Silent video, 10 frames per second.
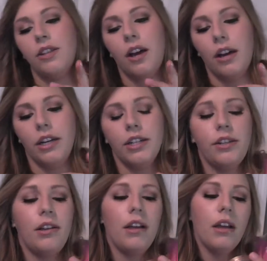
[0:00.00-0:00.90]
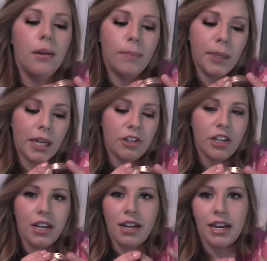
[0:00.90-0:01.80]
Tarte
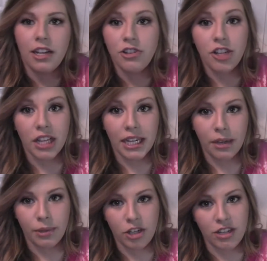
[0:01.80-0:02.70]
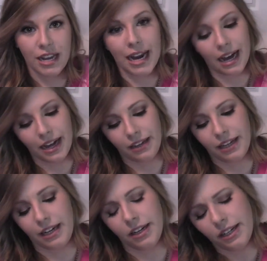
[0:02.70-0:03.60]
blush in Angelic, which is a
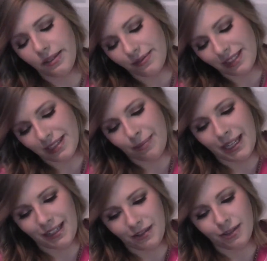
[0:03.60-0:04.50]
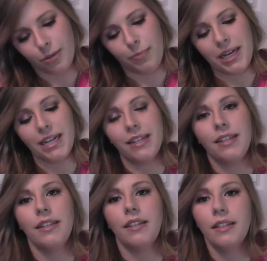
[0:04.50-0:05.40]
highlighter. Let me open it,